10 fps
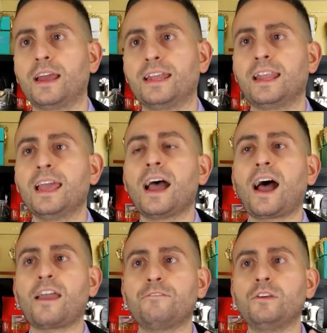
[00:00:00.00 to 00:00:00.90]
And
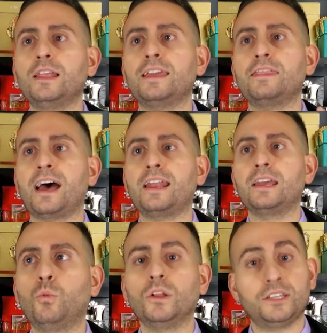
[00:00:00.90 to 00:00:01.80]
I feel like that
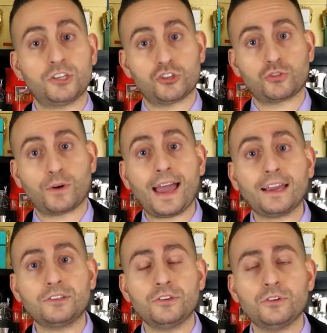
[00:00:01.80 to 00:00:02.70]
will
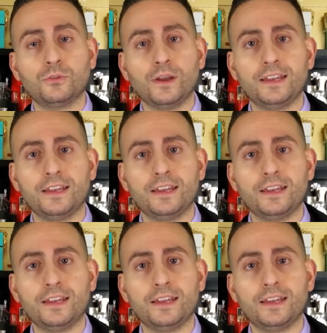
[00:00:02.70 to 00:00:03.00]
distract you